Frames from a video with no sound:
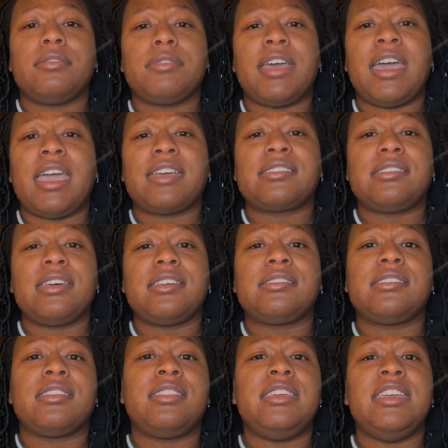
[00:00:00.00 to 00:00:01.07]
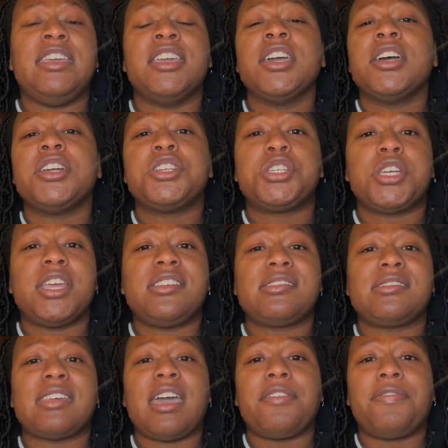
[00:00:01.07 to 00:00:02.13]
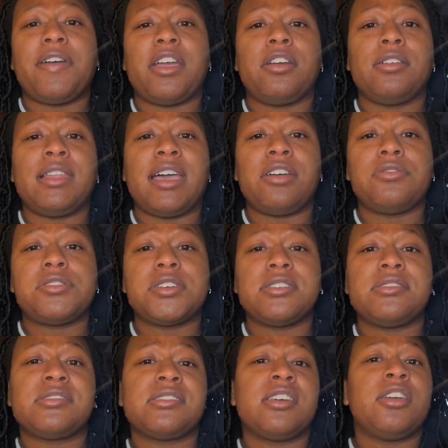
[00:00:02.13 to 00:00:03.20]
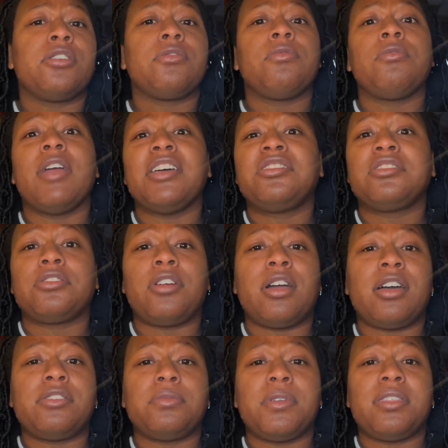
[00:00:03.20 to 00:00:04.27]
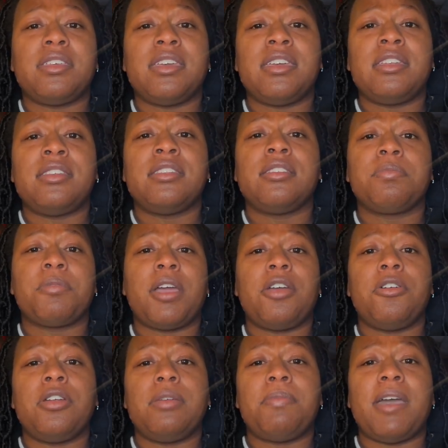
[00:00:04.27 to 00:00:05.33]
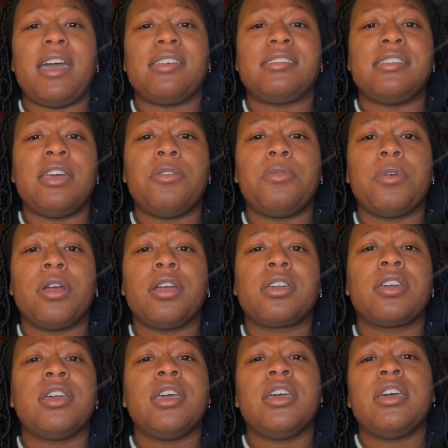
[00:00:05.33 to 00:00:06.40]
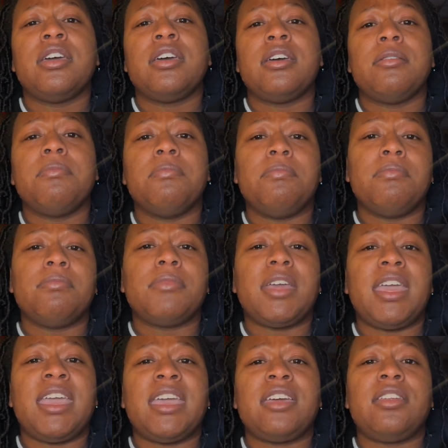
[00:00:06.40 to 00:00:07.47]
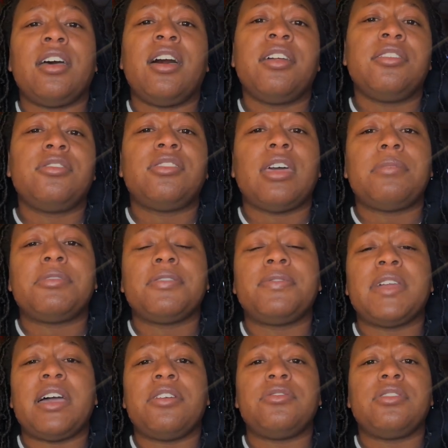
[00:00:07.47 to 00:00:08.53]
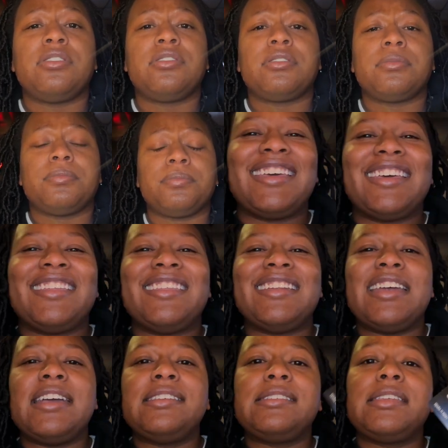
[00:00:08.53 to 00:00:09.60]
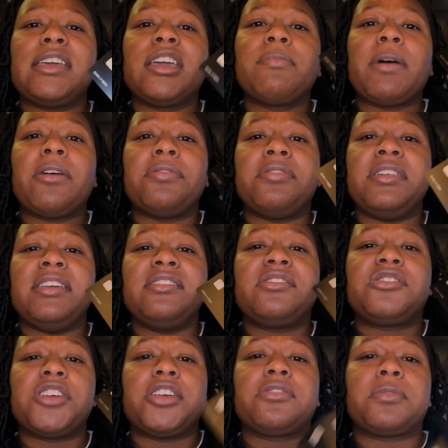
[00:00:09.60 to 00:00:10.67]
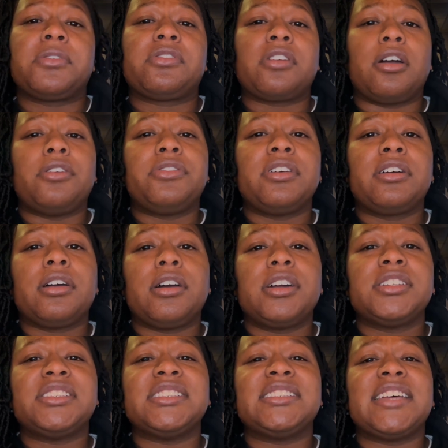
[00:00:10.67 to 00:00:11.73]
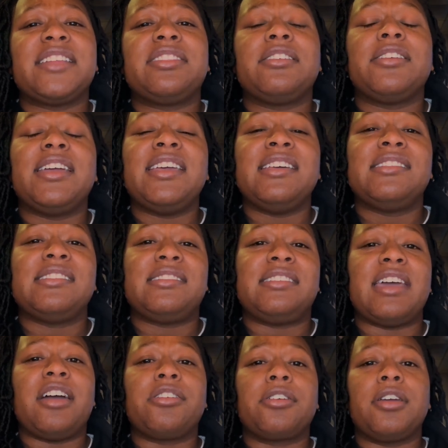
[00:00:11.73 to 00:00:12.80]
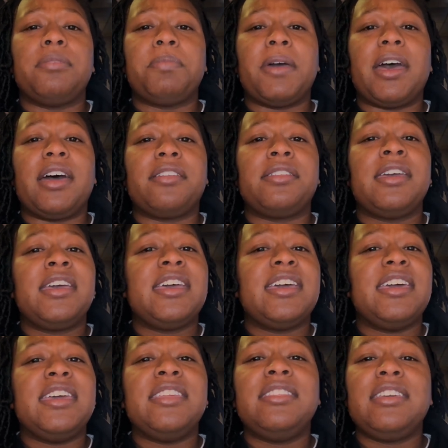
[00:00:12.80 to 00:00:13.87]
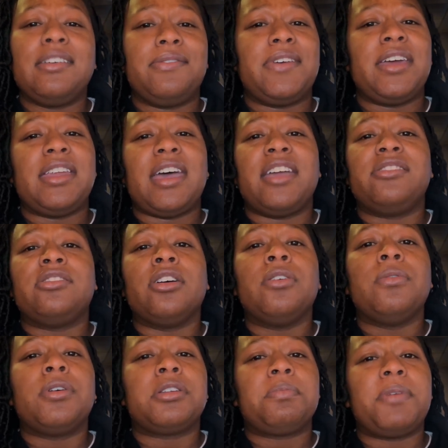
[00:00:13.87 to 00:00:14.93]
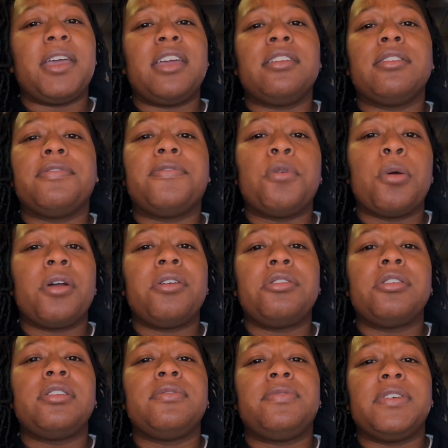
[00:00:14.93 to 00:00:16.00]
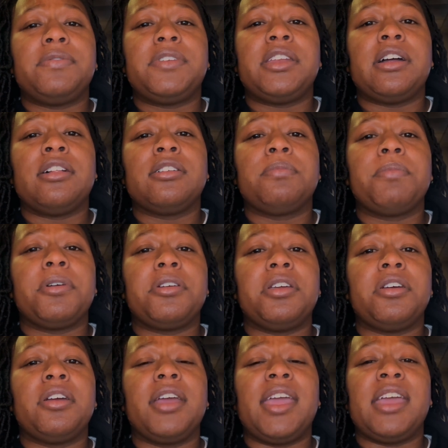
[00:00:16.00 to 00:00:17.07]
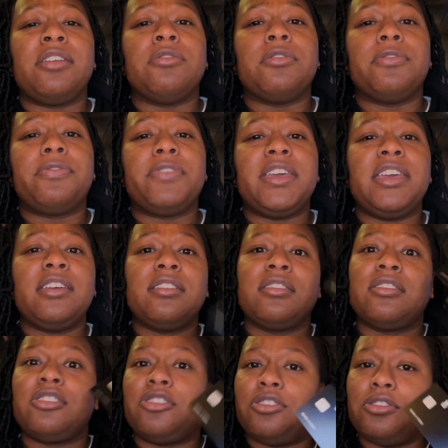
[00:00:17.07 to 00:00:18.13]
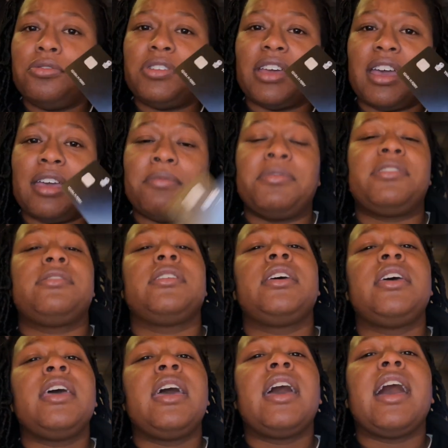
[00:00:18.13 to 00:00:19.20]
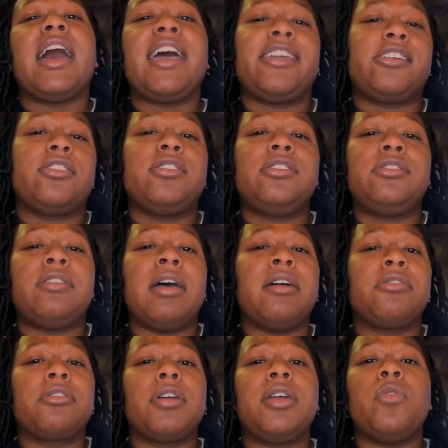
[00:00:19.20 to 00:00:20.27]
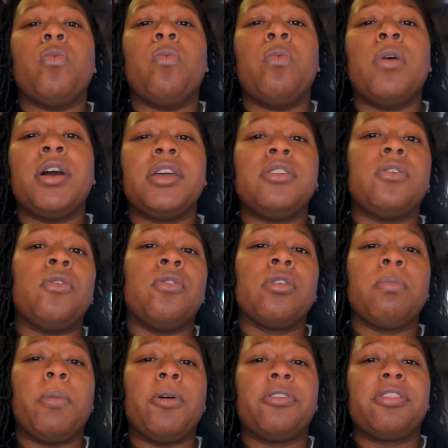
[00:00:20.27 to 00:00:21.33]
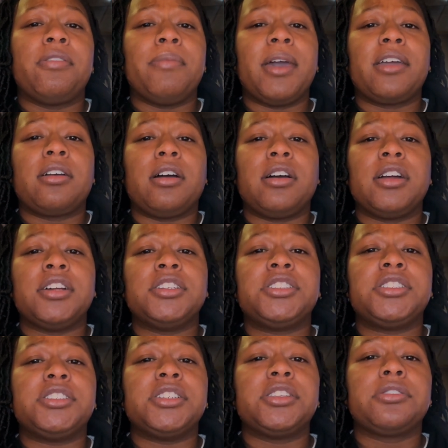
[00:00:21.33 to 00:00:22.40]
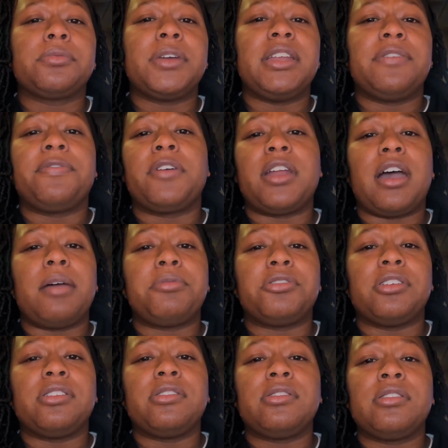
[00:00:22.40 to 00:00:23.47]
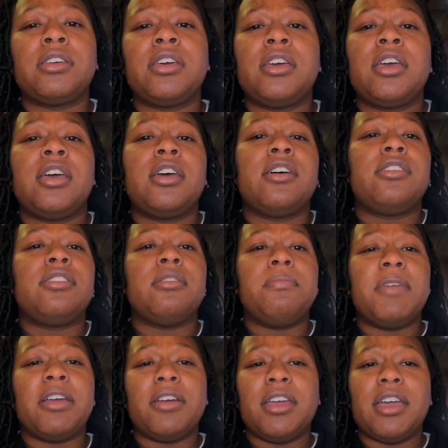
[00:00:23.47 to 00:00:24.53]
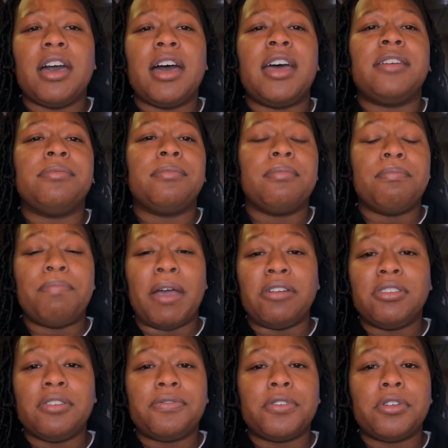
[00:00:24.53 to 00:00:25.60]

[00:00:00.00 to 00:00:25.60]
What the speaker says: access the Chase Sapphire lounges, restaurants within the priority pass network, and other types of lounges. The nice thing about these Chase Ritz-Carlton cards is that there is a downgrade path. In the event I don't want to pay the $450 per year annual fee 2 times, I could downgrade one or both of my cards to 3 different options. The Marriott Bountiful